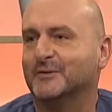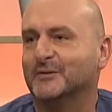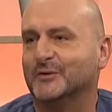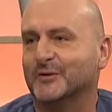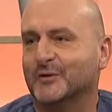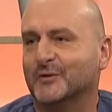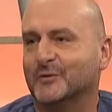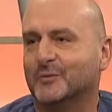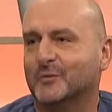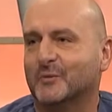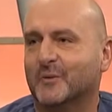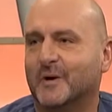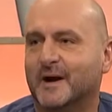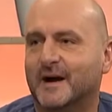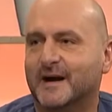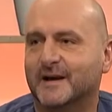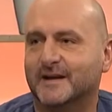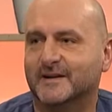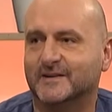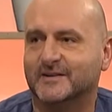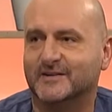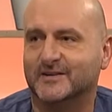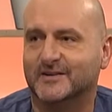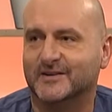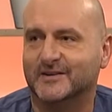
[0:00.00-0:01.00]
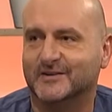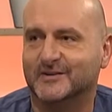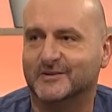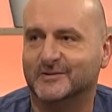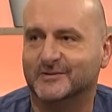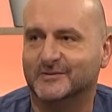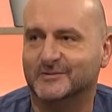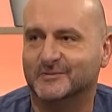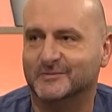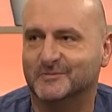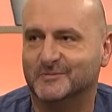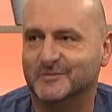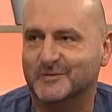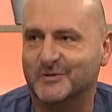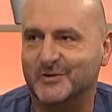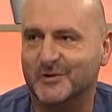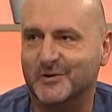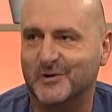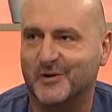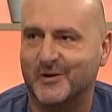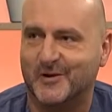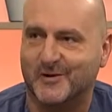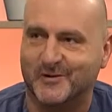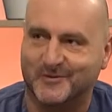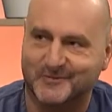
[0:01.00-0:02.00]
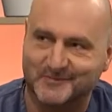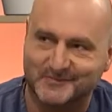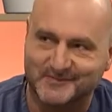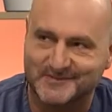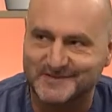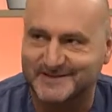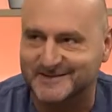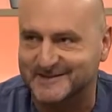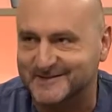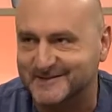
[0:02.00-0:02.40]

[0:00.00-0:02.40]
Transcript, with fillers: a certain way oh. to. What are you, you implying, know, Alex?